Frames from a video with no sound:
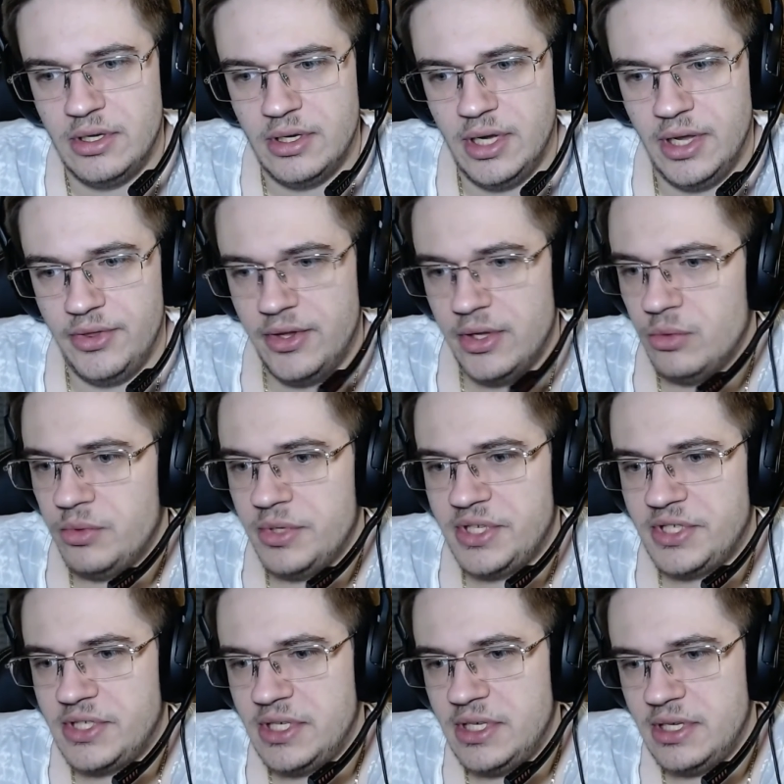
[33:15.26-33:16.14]
And then
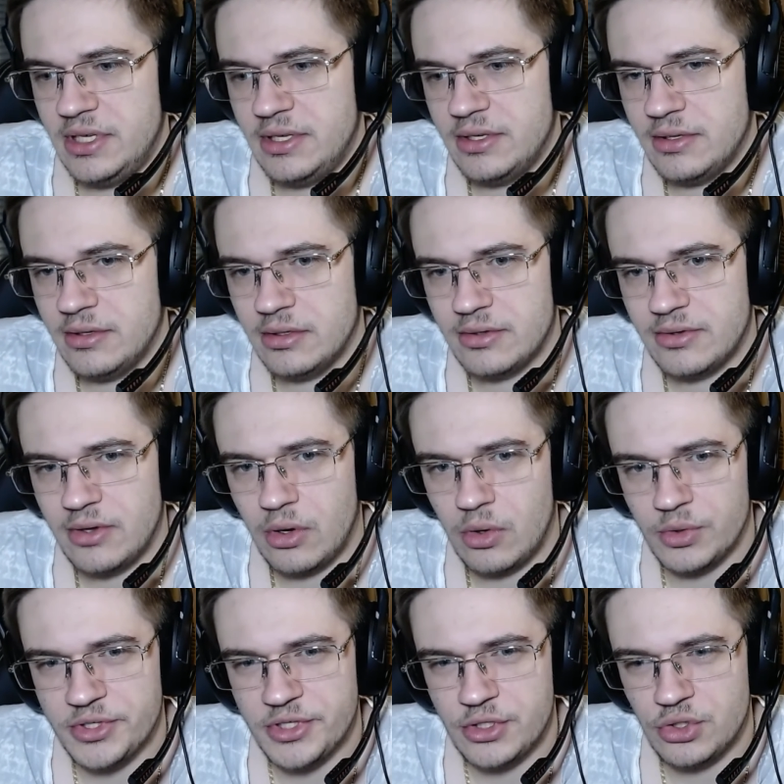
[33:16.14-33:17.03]
we see the
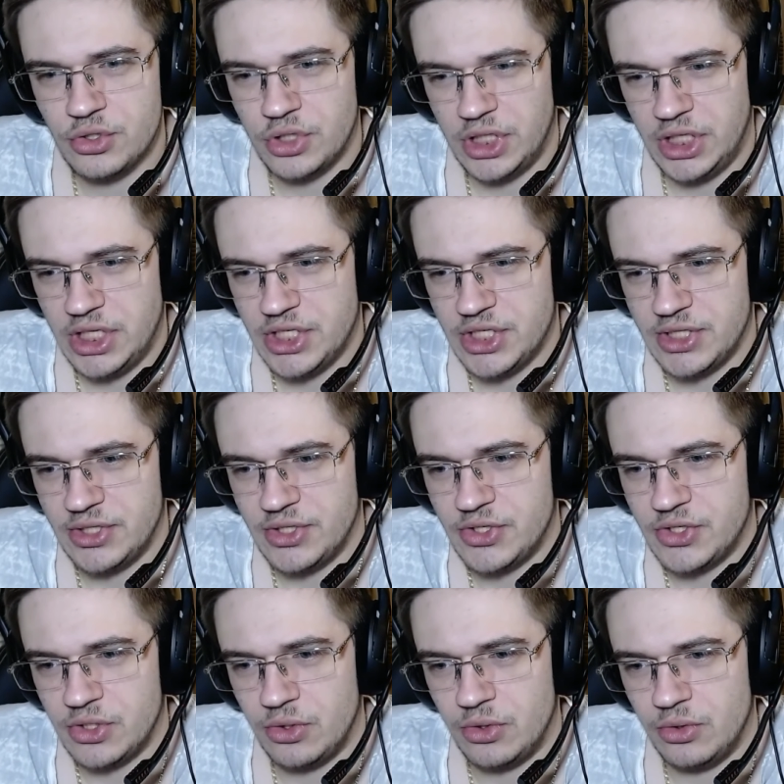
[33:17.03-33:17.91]
whole situation,
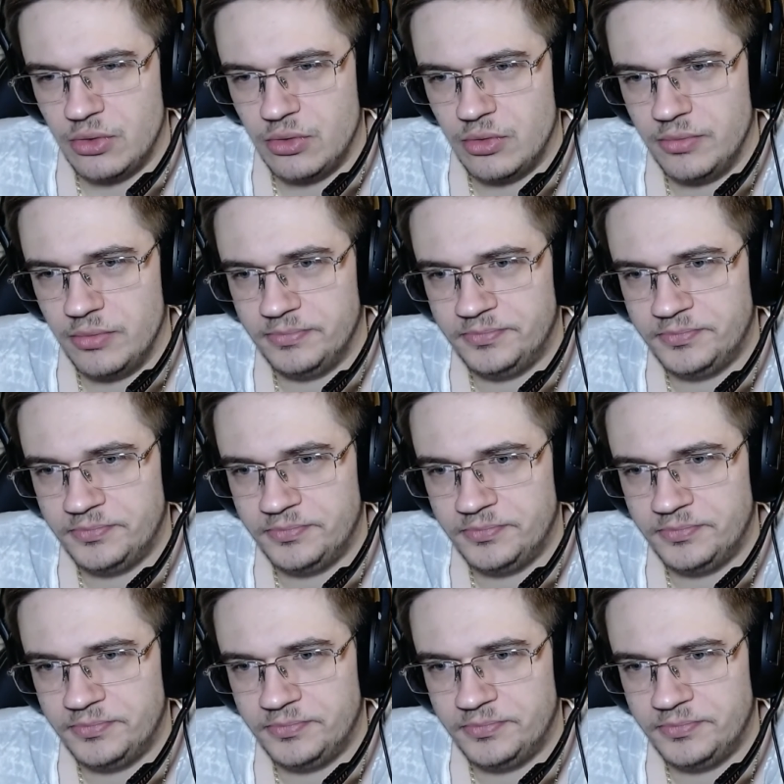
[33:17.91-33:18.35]
so